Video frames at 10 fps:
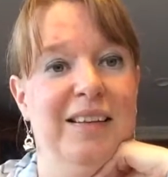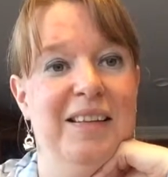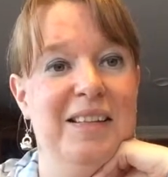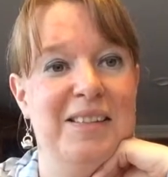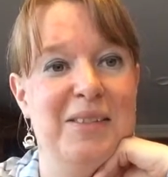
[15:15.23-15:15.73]

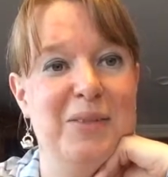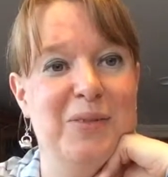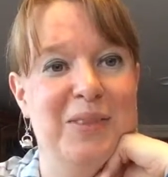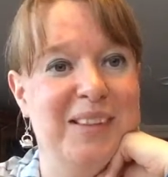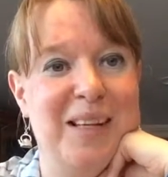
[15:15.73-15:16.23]
this is
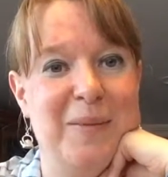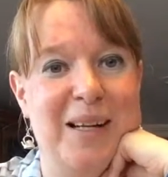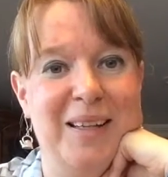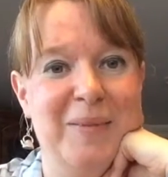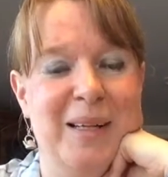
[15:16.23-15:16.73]
useful to
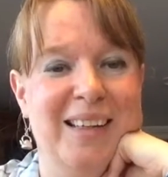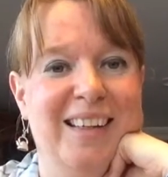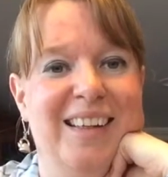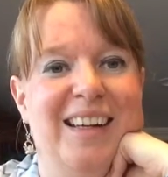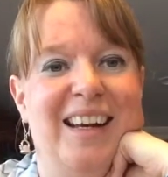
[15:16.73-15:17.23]
anybody, but
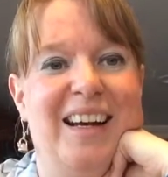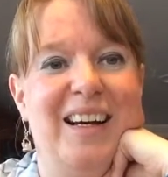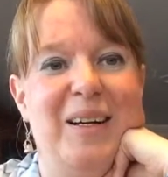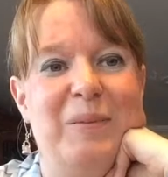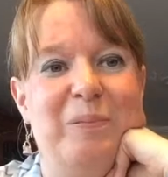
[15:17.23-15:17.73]

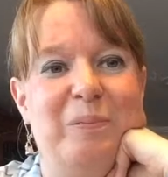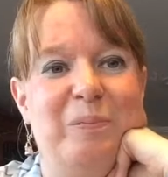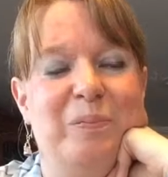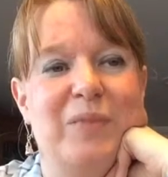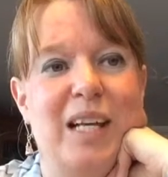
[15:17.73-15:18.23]
um,
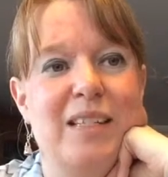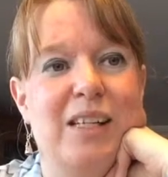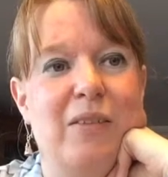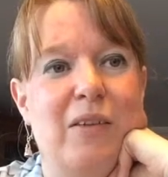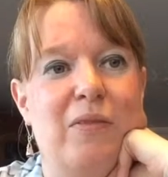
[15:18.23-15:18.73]
I'll
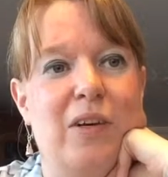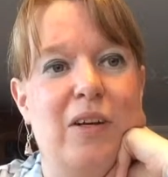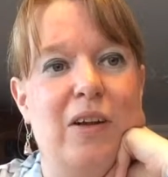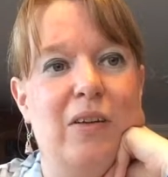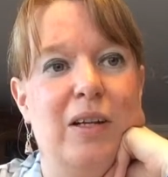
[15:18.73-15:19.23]
stick around for
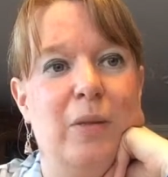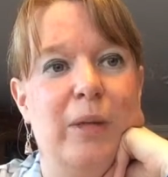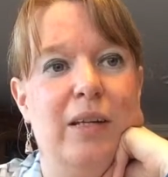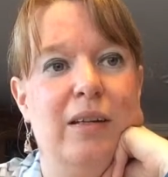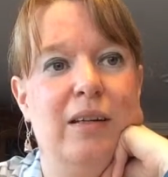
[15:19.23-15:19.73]
another little
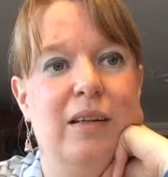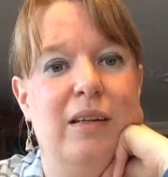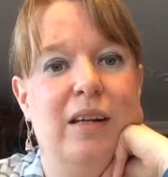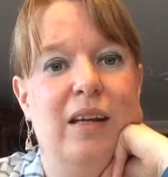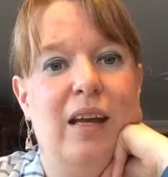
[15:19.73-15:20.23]
bit,
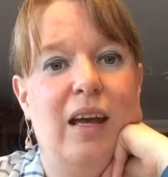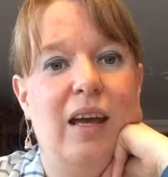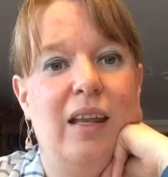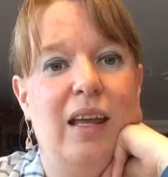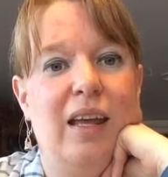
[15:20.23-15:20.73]

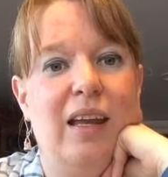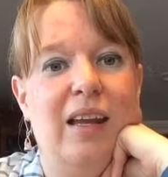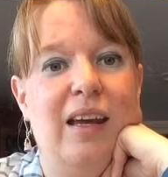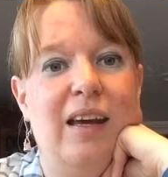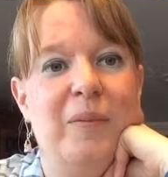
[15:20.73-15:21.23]
and then
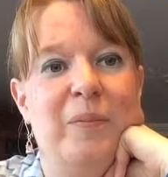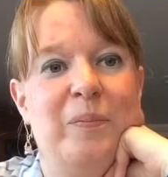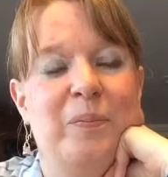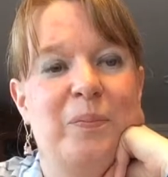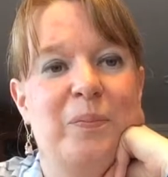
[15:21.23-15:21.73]
uh,
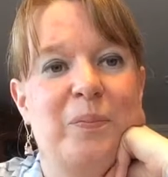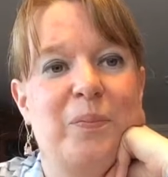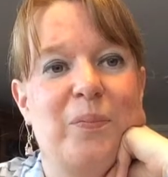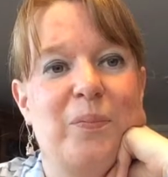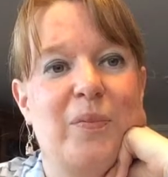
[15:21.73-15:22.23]

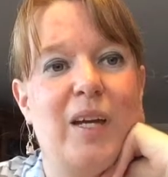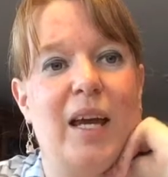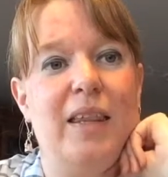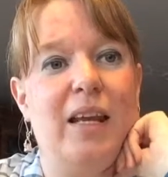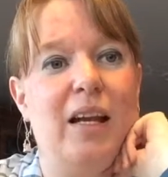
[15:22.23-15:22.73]

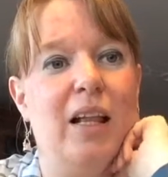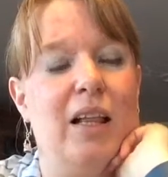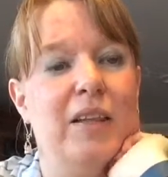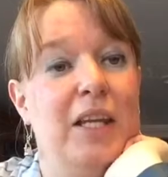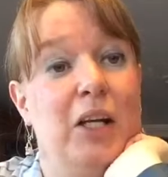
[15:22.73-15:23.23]
and then
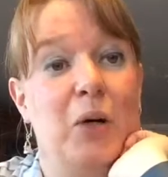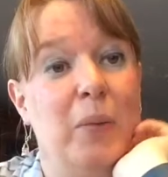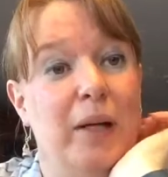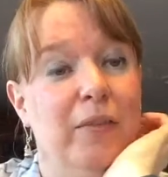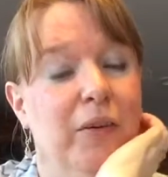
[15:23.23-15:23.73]
I'll then I'll go
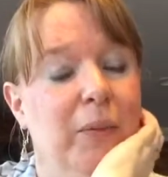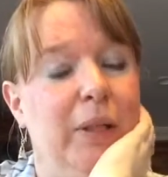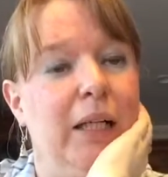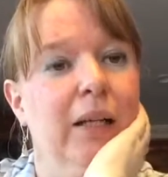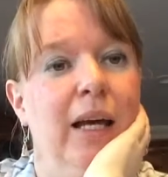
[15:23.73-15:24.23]
away for a
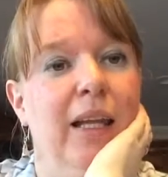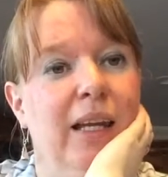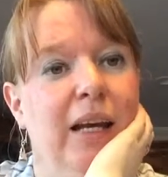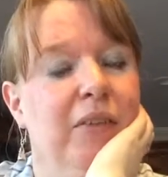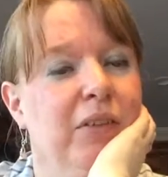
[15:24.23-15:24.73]
while, and
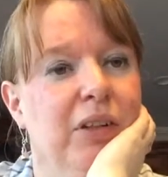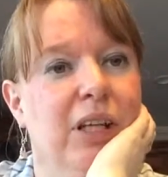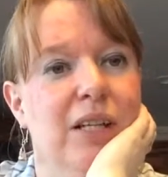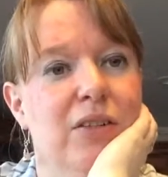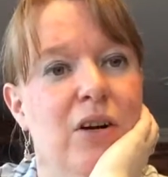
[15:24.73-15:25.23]
then after the
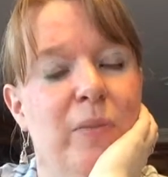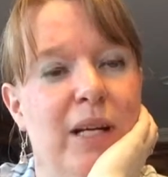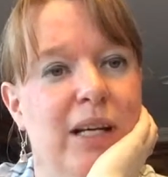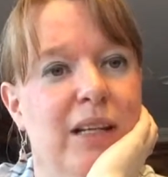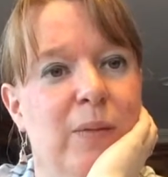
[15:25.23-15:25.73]
kids are home
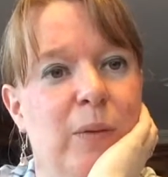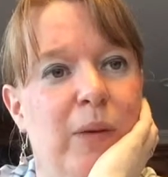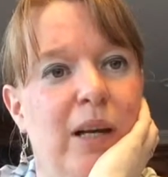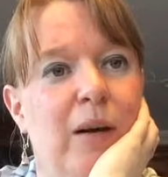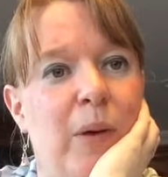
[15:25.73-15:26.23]
and I get them in
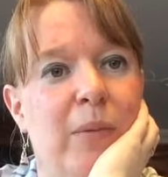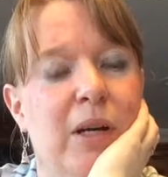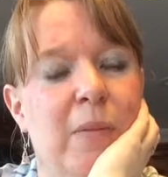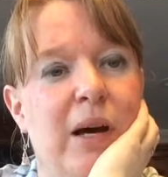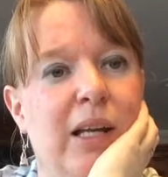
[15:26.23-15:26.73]
bed, I'll probably
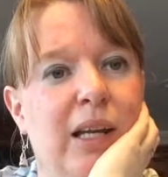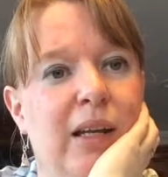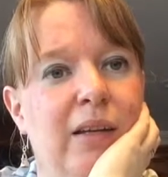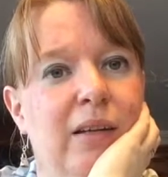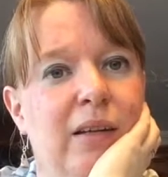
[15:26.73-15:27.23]
come on
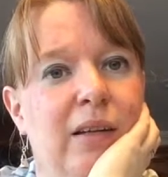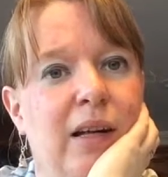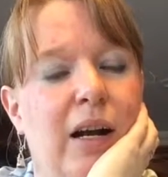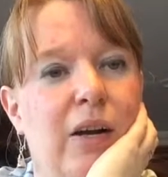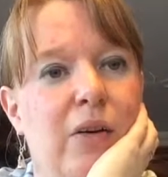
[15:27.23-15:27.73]
again.
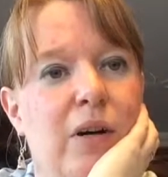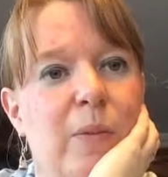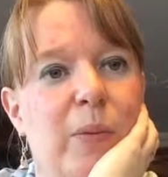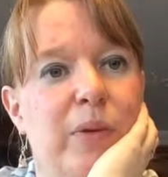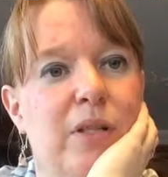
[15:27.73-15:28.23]
I don't know, come
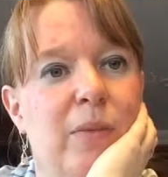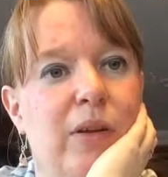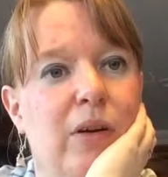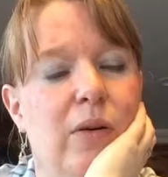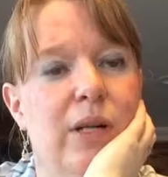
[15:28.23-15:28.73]
up with some
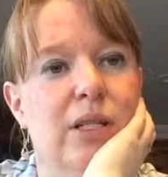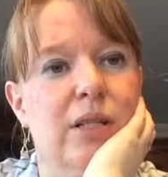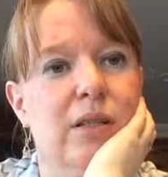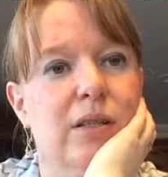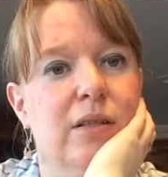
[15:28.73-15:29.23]
other
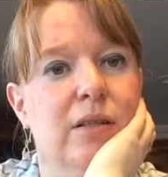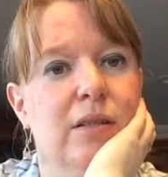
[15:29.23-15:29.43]
questions.